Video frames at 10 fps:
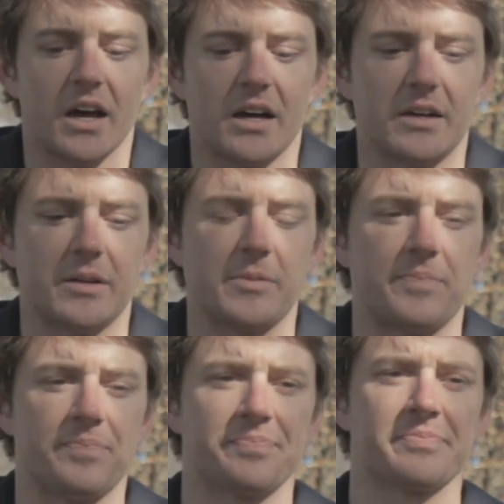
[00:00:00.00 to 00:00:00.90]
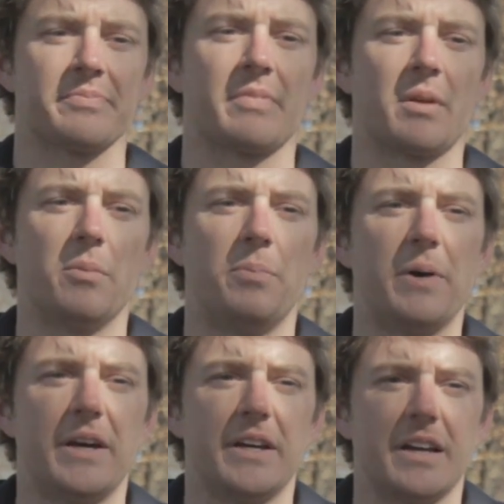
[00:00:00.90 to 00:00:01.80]

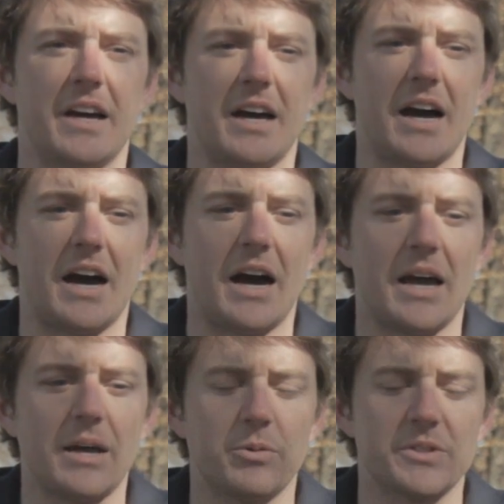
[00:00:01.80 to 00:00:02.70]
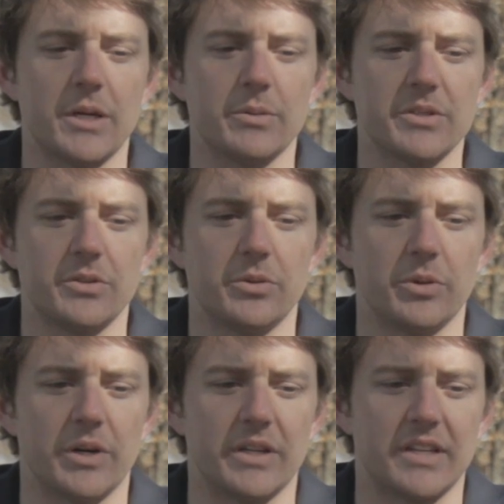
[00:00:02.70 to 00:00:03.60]
But I was able
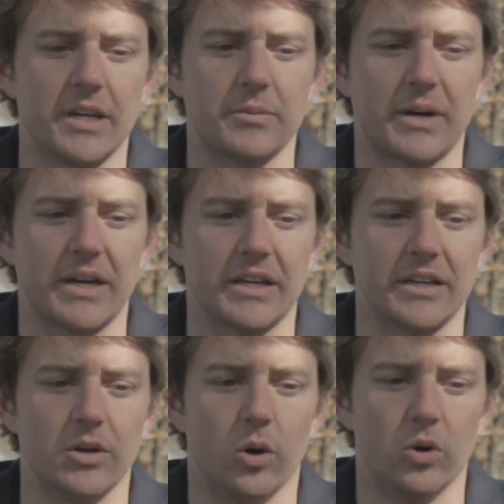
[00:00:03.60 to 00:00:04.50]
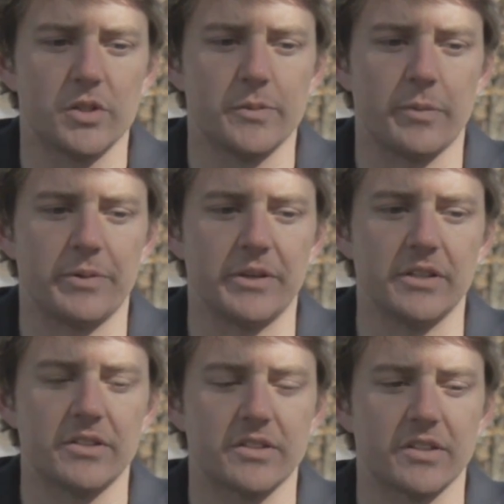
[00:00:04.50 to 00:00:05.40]
to attain my ultimate
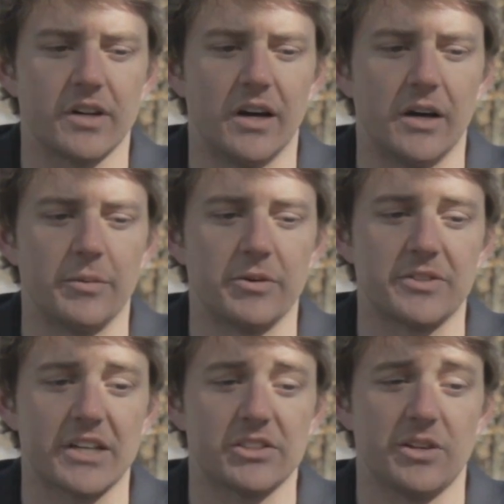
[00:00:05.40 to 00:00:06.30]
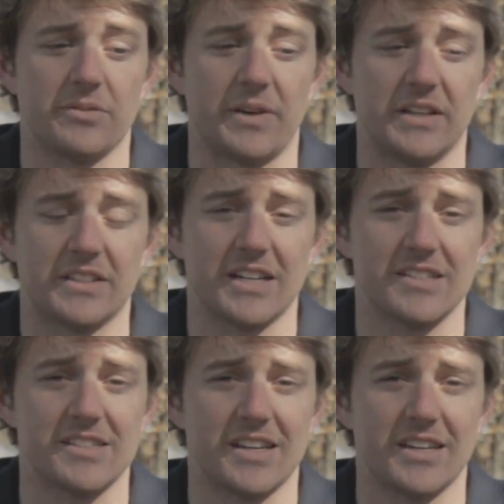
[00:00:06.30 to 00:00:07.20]
peace. It was actually on
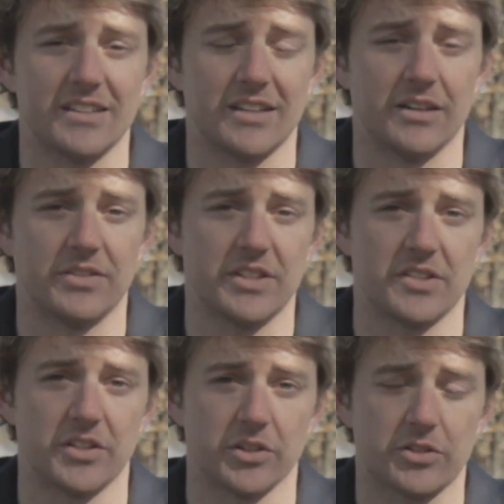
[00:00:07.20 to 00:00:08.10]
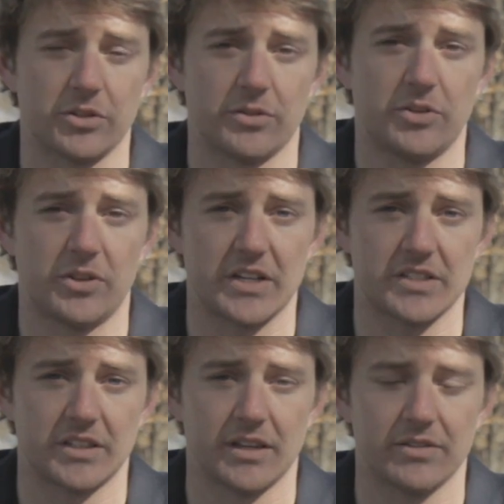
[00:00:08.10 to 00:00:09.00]
Valentine's Day of this year, so of
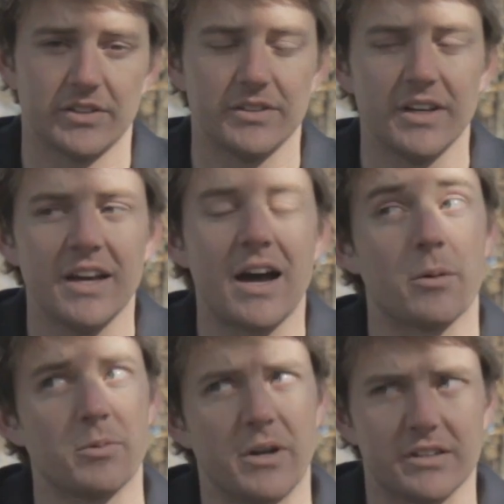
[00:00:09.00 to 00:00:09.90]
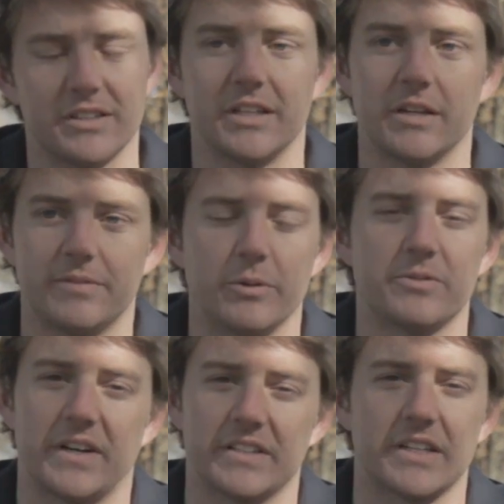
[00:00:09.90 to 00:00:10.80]
2011. Ironically enough, it
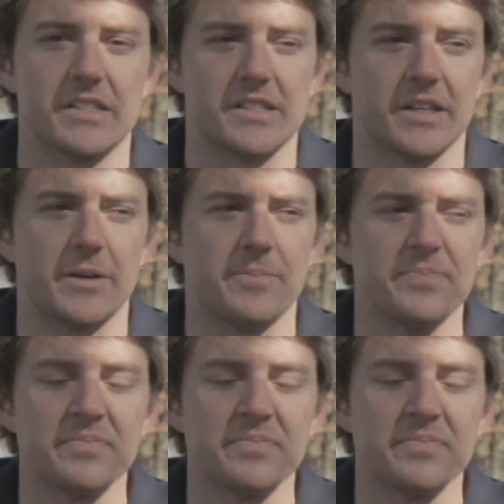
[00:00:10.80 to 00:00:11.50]
was Valentine's Day.